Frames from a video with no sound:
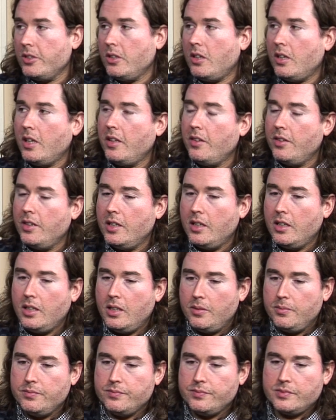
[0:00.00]
on
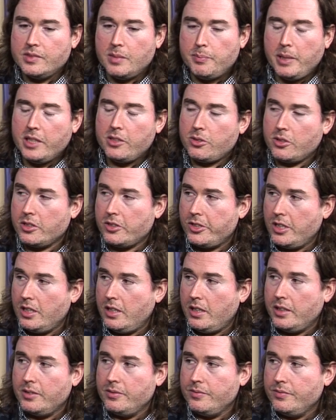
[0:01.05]
the Patriots
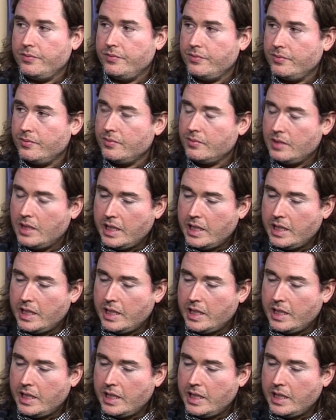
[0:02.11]
side, big time.